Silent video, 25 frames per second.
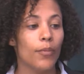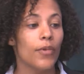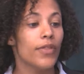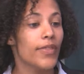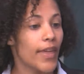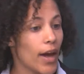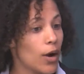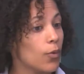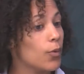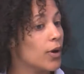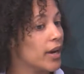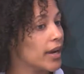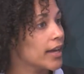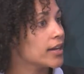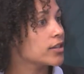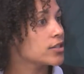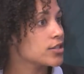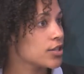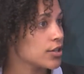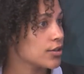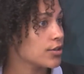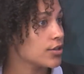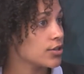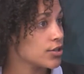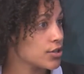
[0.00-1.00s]
They're willing
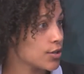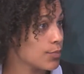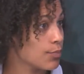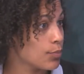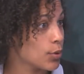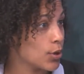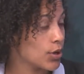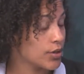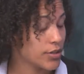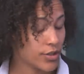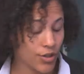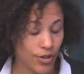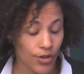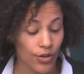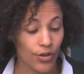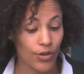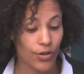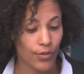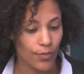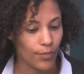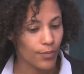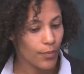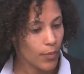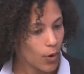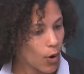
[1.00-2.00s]

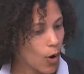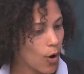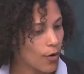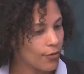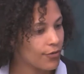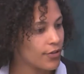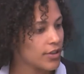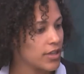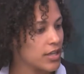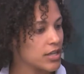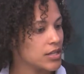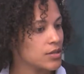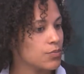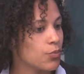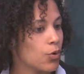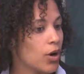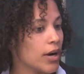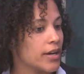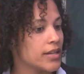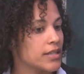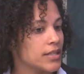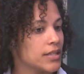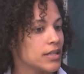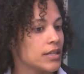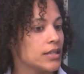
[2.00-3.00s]
to offer these
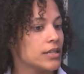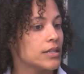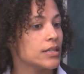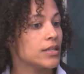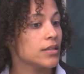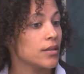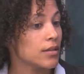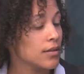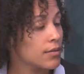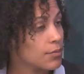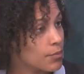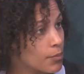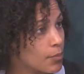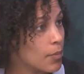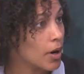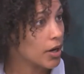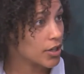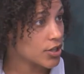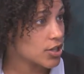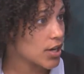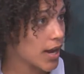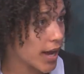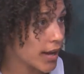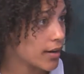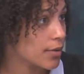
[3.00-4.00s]
prices
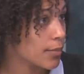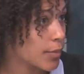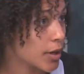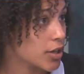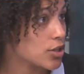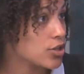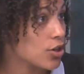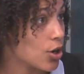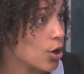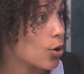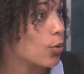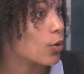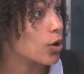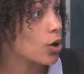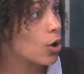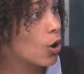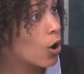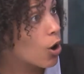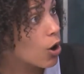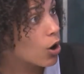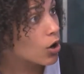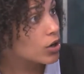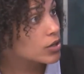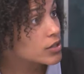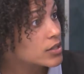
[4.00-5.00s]
at a much lower
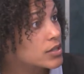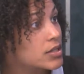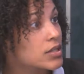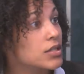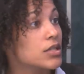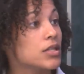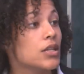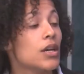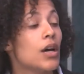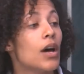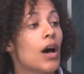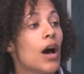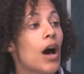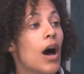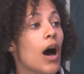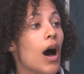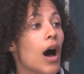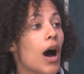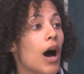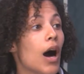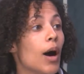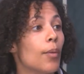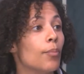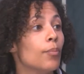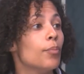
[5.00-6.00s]
cost
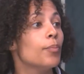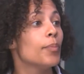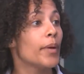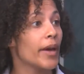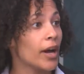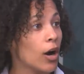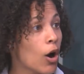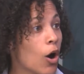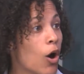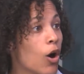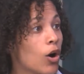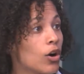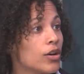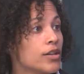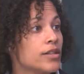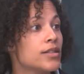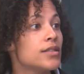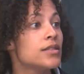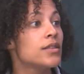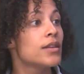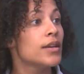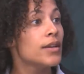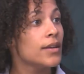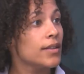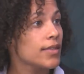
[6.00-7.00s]

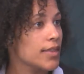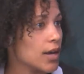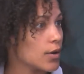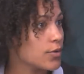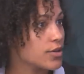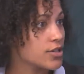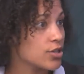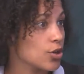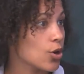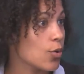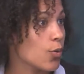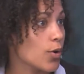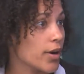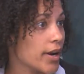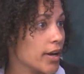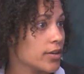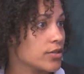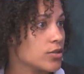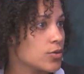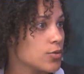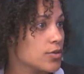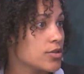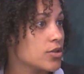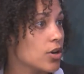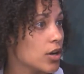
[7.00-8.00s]
because there is no one
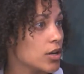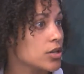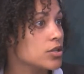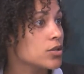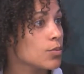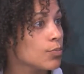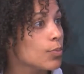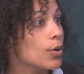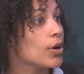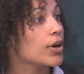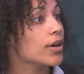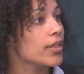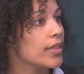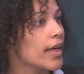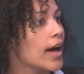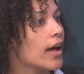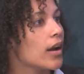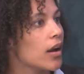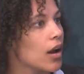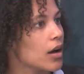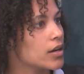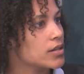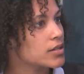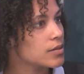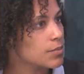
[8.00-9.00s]
else who is going to book that
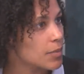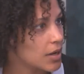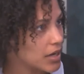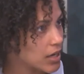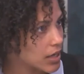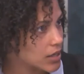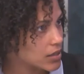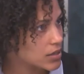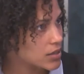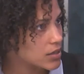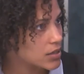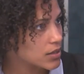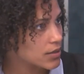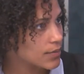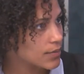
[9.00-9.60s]
last minute.